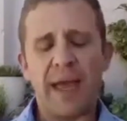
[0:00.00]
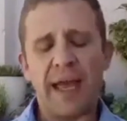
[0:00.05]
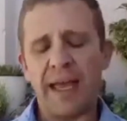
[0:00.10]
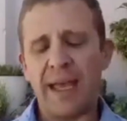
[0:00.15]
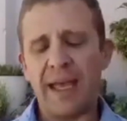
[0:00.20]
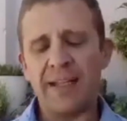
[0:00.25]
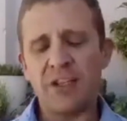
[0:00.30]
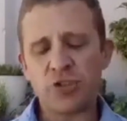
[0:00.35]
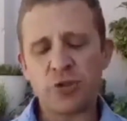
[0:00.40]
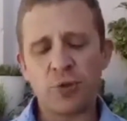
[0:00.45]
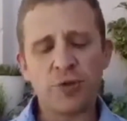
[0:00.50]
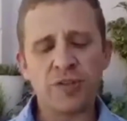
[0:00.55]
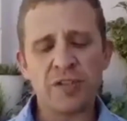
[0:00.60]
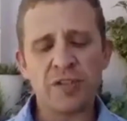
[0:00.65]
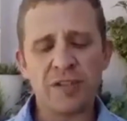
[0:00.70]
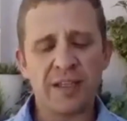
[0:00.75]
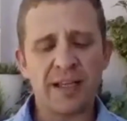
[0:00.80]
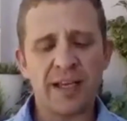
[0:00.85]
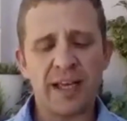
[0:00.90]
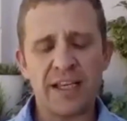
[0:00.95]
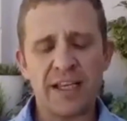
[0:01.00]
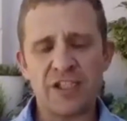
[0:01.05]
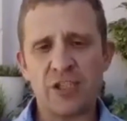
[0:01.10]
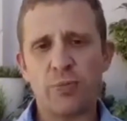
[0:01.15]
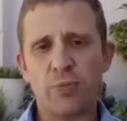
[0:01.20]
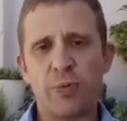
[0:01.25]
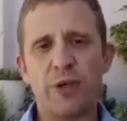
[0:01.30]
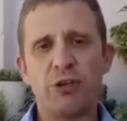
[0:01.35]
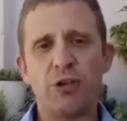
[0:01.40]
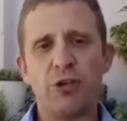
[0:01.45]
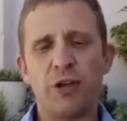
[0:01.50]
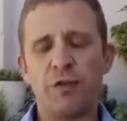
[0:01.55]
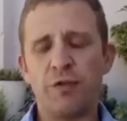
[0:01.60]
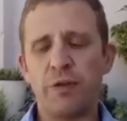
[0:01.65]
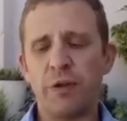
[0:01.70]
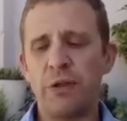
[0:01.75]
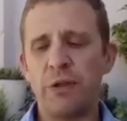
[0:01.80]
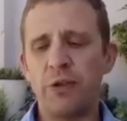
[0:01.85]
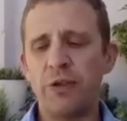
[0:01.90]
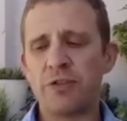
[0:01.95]
and it's also the case of where
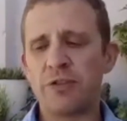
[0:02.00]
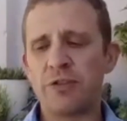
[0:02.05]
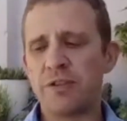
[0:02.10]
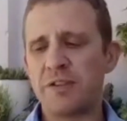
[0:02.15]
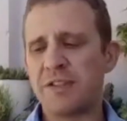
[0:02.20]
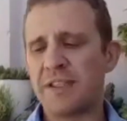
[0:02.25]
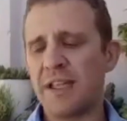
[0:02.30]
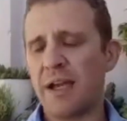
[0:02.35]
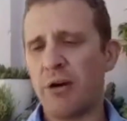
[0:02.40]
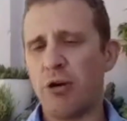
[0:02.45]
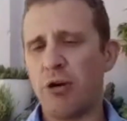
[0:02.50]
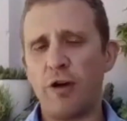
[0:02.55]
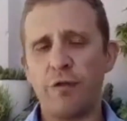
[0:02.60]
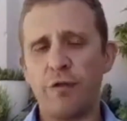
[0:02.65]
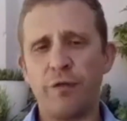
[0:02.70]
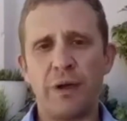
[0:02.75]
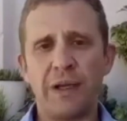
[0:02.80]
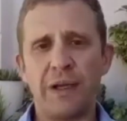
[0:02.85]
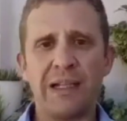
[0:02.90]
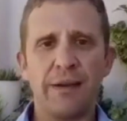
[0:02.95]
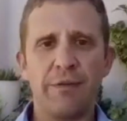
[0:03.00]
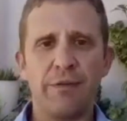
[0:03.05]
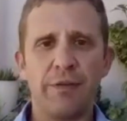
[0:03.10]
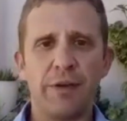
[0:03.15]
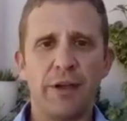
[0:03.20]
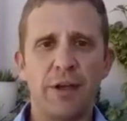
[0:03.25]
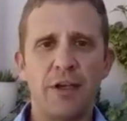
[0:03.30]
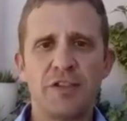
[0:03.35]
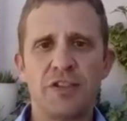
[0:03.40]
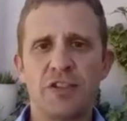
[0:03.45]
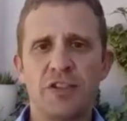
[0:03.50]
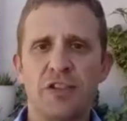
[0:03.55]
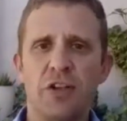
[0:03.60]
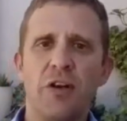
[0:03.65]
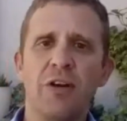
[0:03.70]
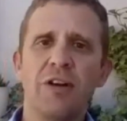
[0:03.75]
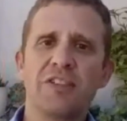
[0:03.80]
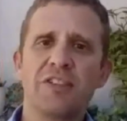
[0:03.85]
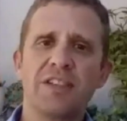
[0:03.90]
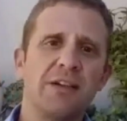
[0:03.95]
if your looter is now halfway clever, he goes, as
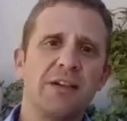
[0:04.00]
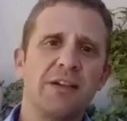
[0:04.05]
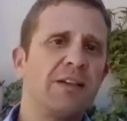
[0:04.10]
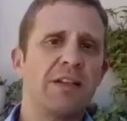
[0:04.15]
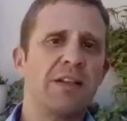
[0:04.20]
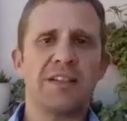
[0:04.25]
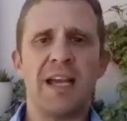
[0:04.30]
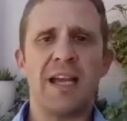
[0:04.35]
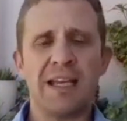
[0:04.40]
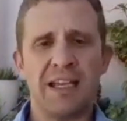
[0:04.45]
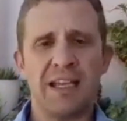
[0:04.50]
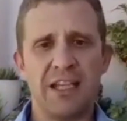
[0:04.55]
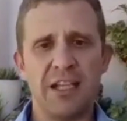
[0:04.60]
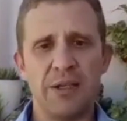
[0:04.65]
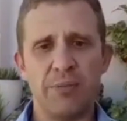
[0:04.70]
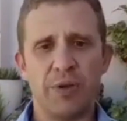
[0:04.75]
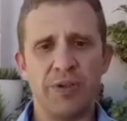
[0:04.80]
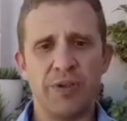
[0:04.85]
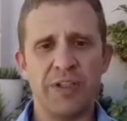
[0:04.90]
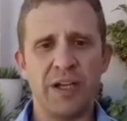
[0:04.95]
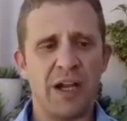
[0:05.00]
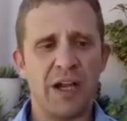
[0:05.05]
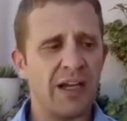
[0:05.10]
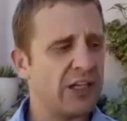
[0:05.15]
long as I don't attack anybody,